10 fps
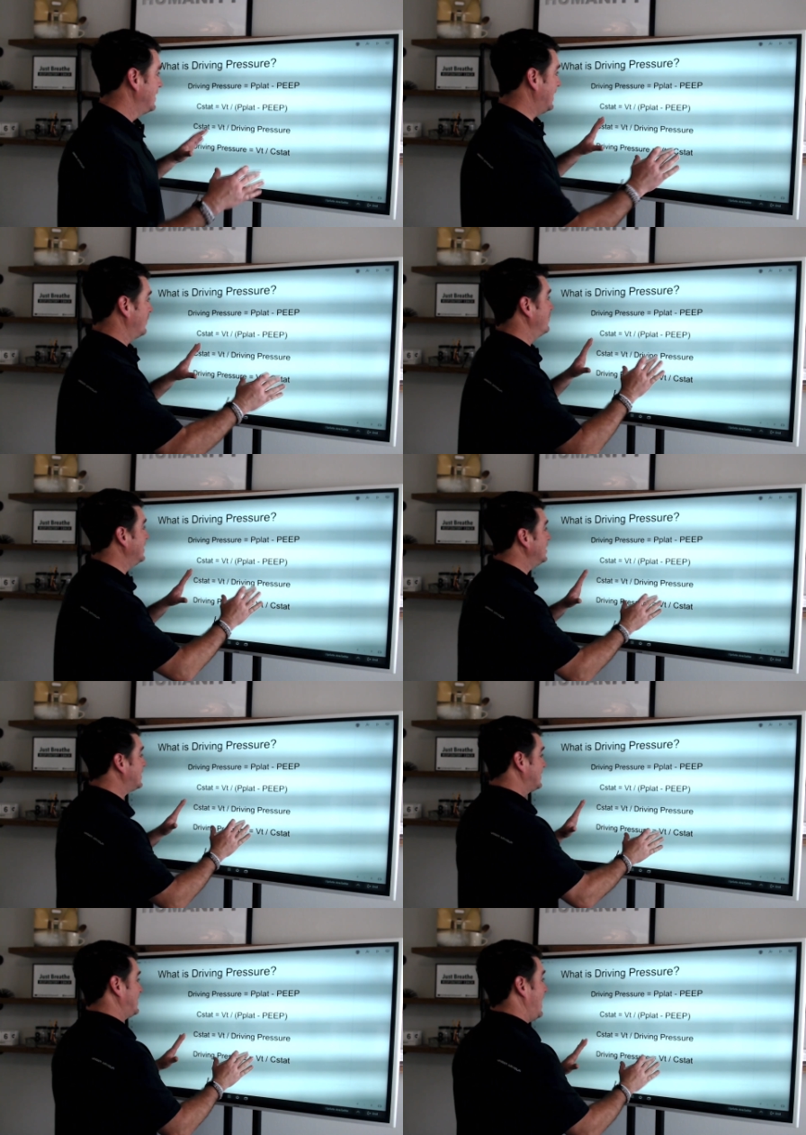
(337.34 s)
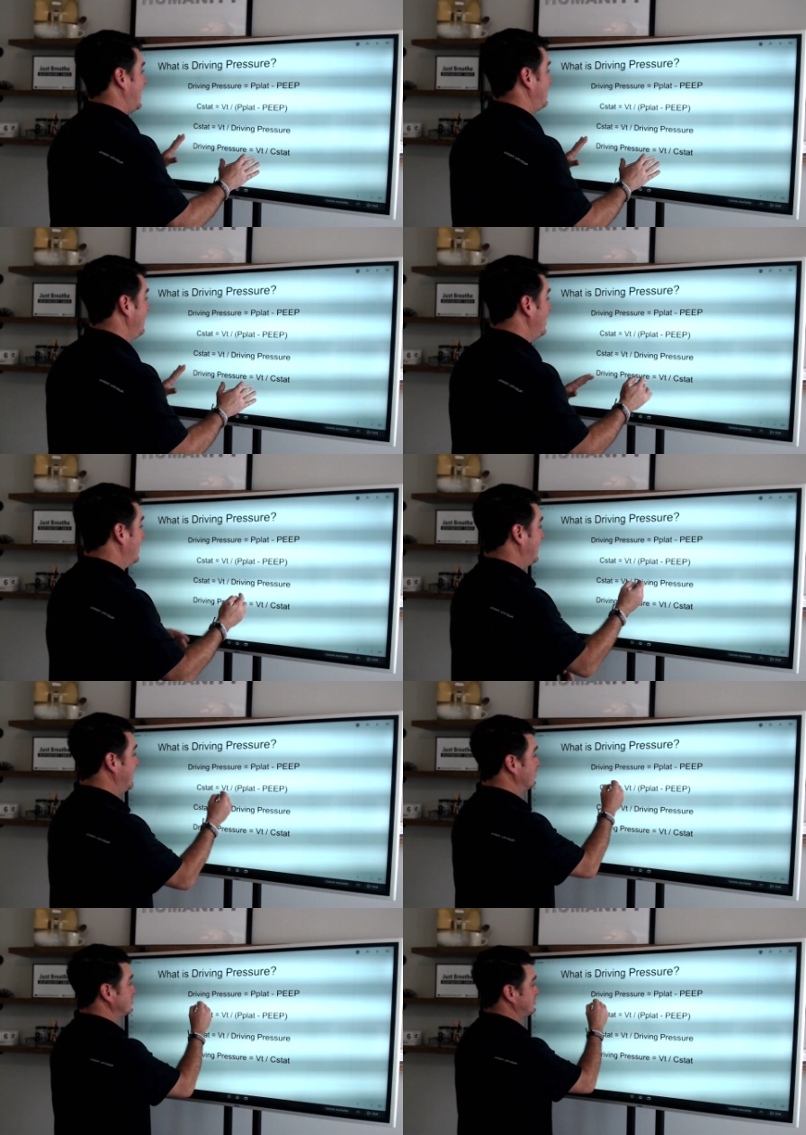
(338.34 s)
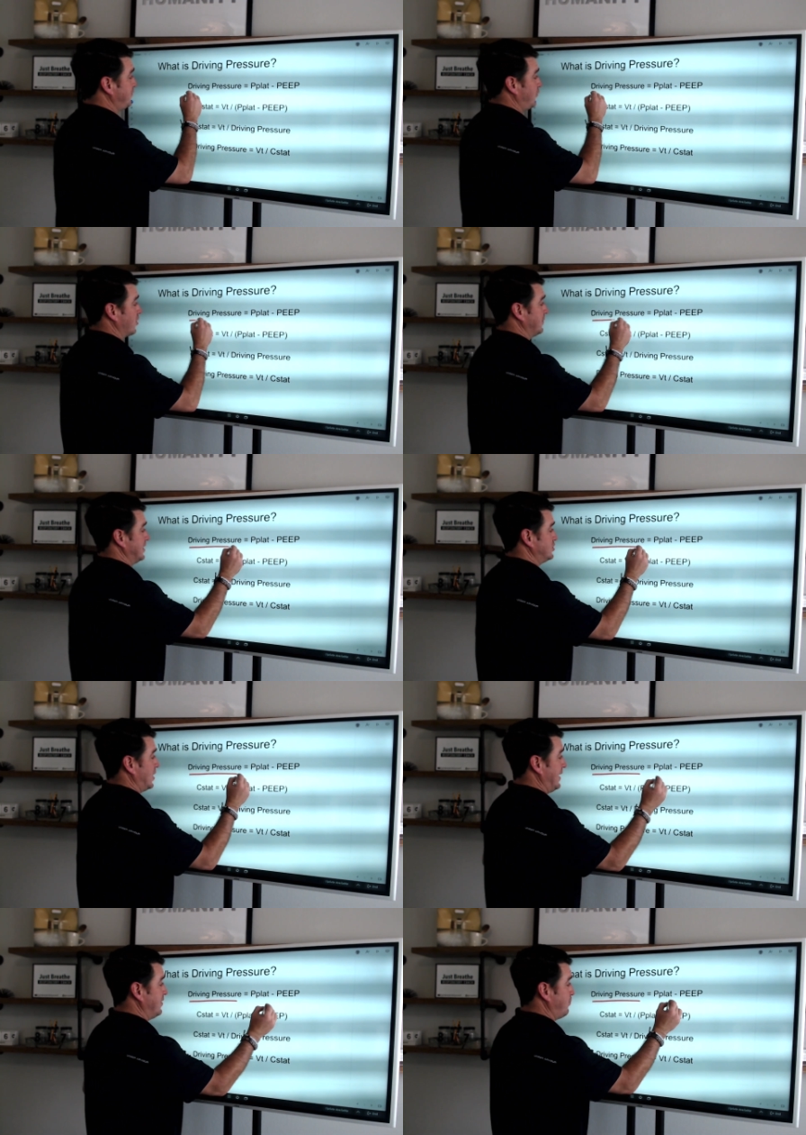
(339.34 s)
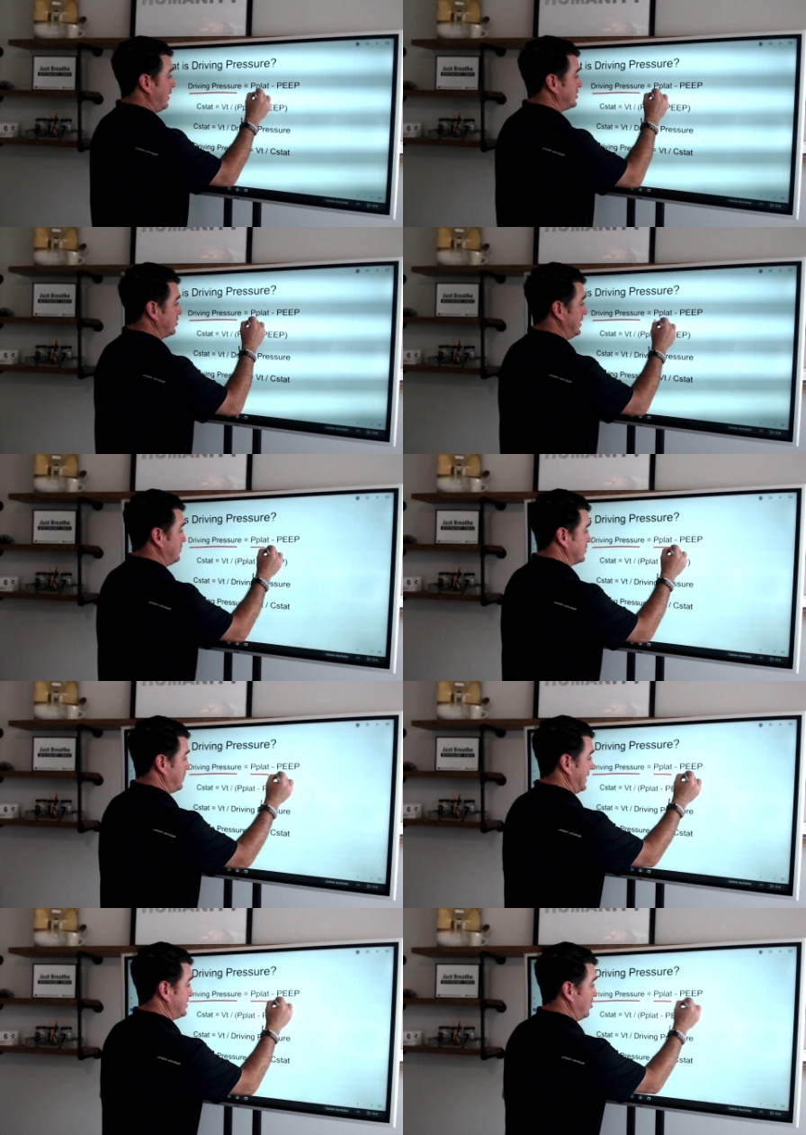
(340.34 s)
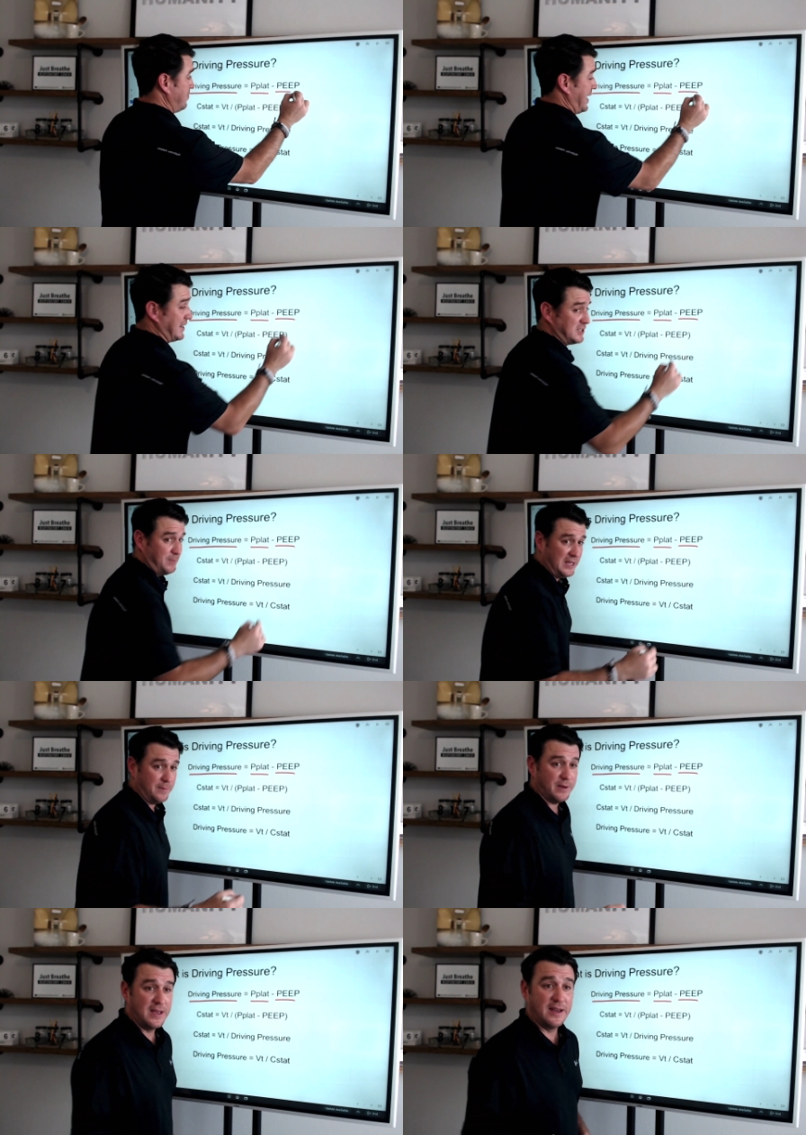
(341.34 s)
Now, when we look at that, here's the formula driving pressure equals plateau minus PEEP.